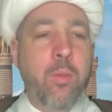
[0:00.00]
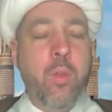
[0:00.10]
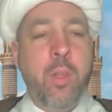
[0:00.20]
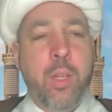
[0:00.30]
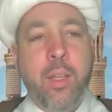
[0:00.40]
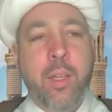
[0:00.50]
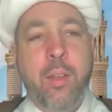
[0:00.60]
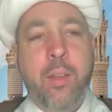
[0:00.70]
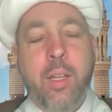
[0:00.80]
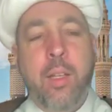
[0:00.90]
so they
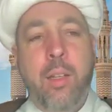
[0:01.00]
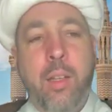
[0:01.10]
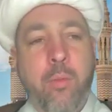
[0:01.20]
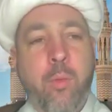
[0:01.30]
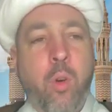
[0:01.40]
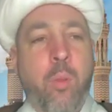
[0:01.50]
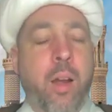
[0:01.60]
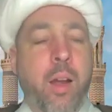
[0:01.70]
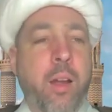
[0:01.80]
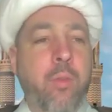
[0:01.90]
can leave more
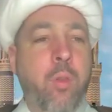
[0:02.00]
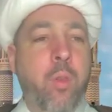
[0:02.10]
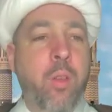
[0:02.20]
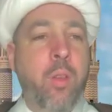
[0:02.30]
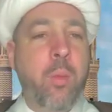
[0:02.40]
behind for their